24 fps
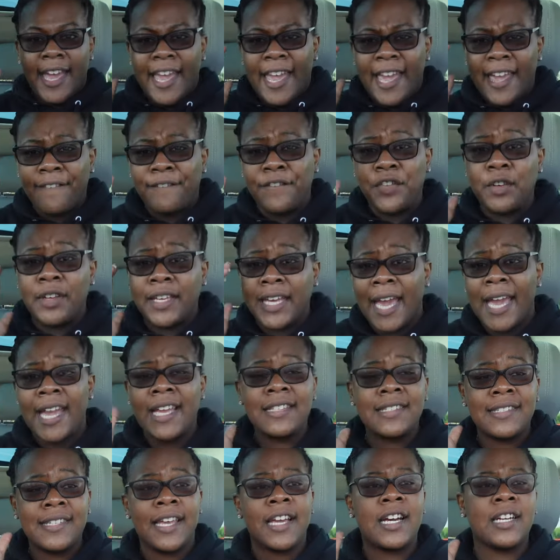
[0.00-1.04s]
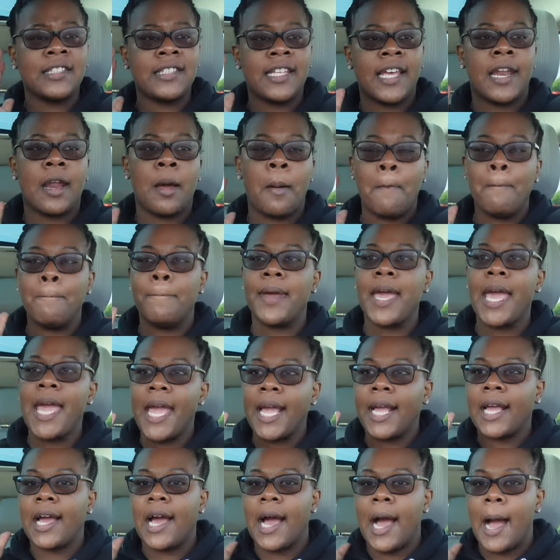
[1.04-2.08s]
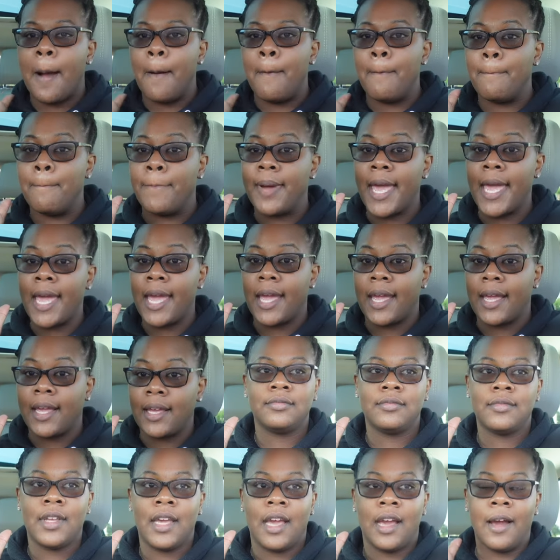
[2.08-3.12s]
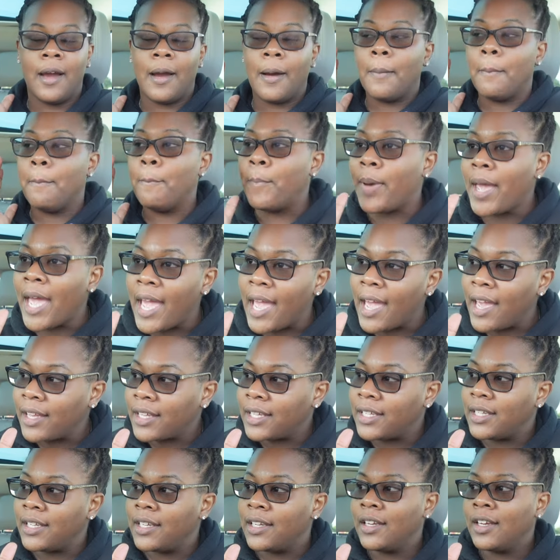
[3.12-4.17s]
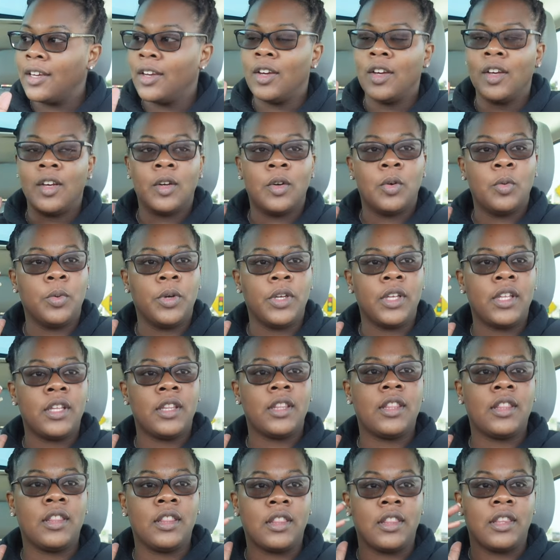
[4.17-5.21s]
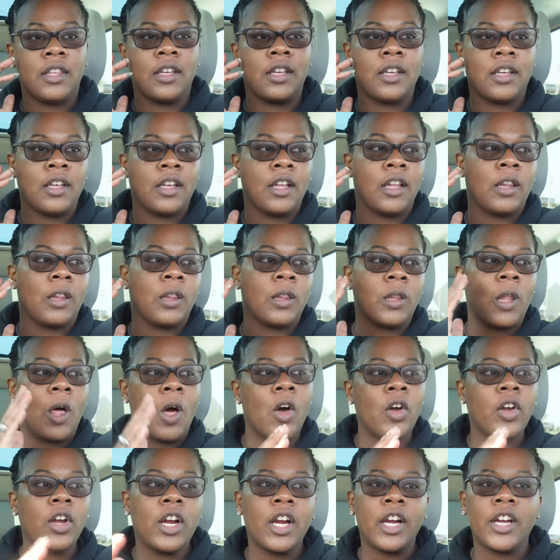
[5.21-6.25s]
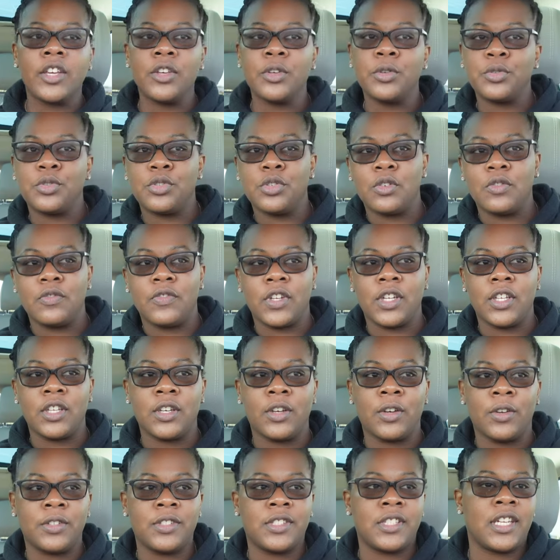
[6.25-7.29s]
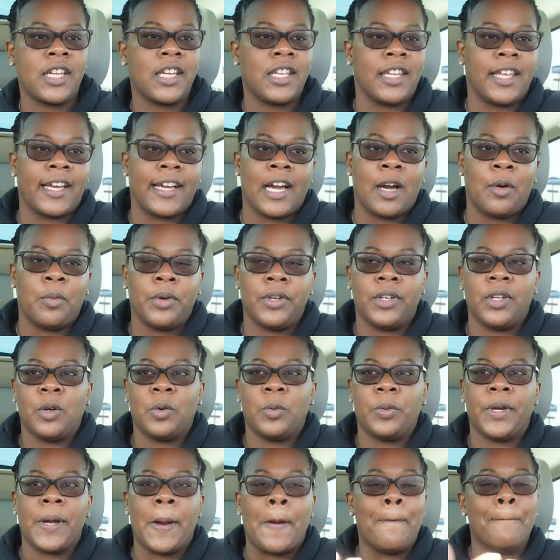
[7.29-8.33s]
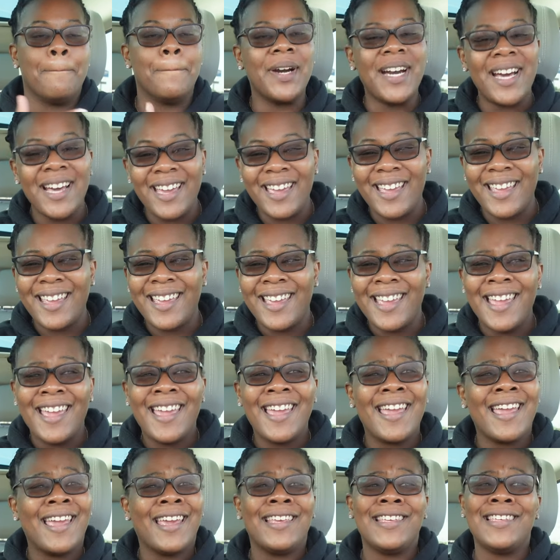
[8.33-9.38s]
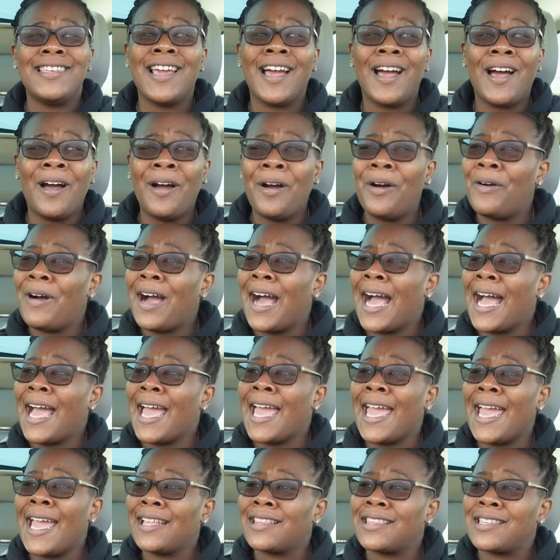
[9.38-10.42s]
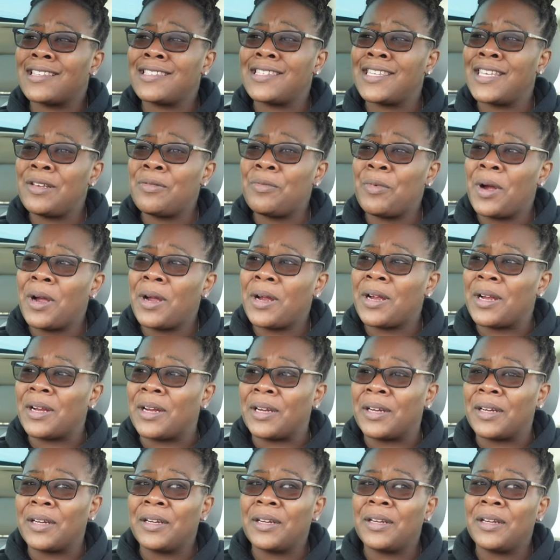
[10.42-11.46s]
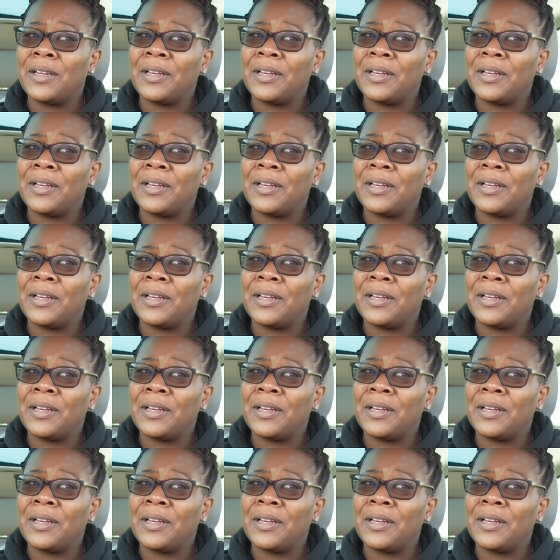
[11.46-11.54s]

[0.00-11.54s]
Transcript: If you can't tell that I'm back, I'm back. I'm back with the longer YouTube videos. It ain't like I went nowhere. But, y'all, I had the C word.